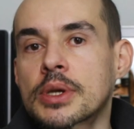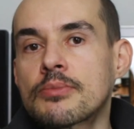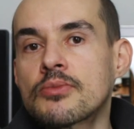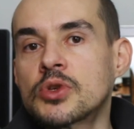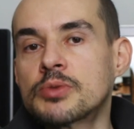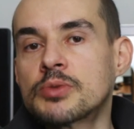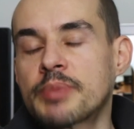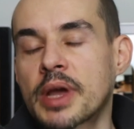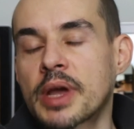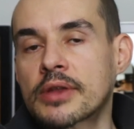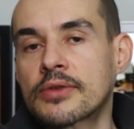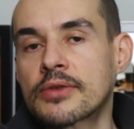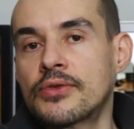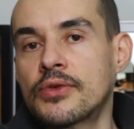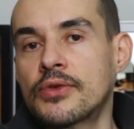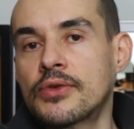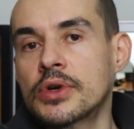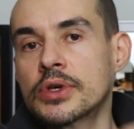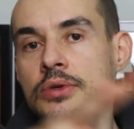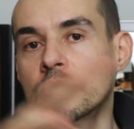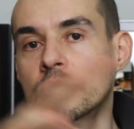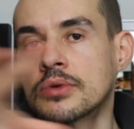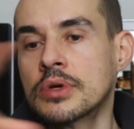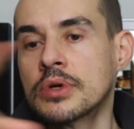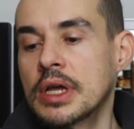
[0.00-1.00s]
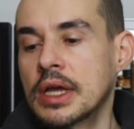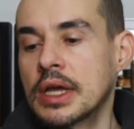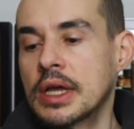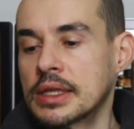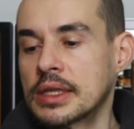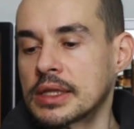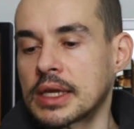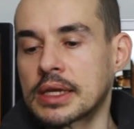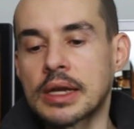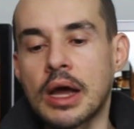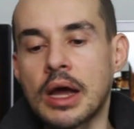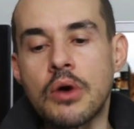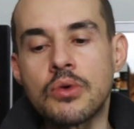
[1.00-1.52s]
respect for you,
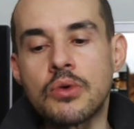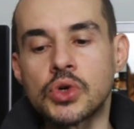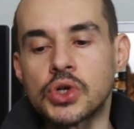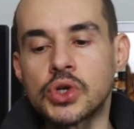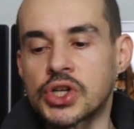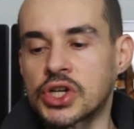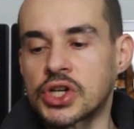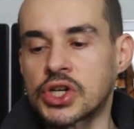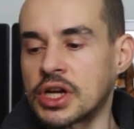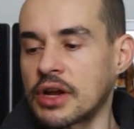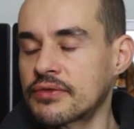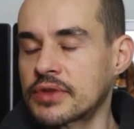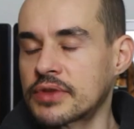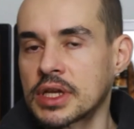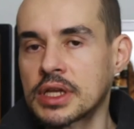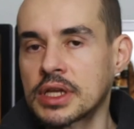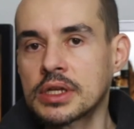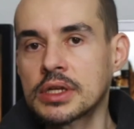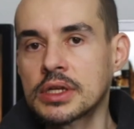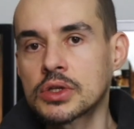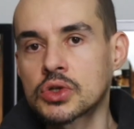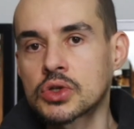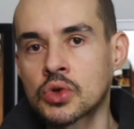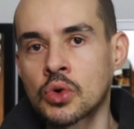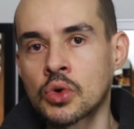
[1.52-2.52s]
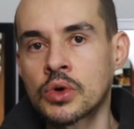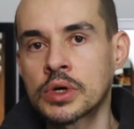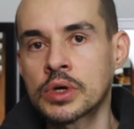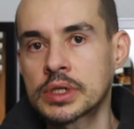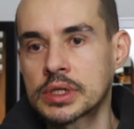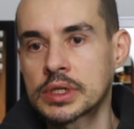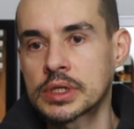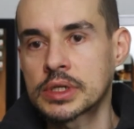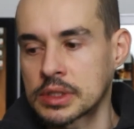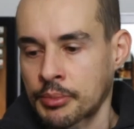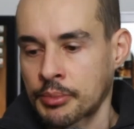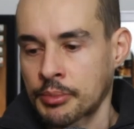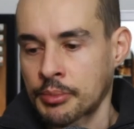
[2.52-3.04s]
they're now shifting towards
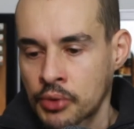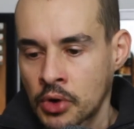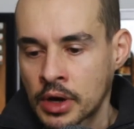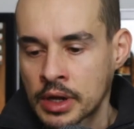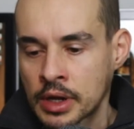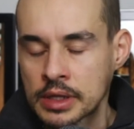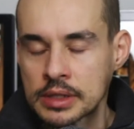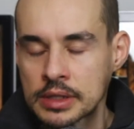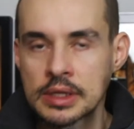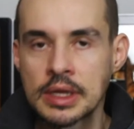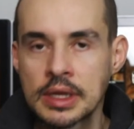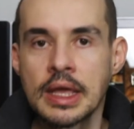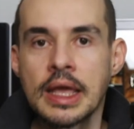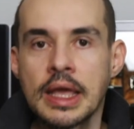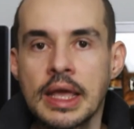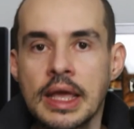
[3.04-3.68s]
the product.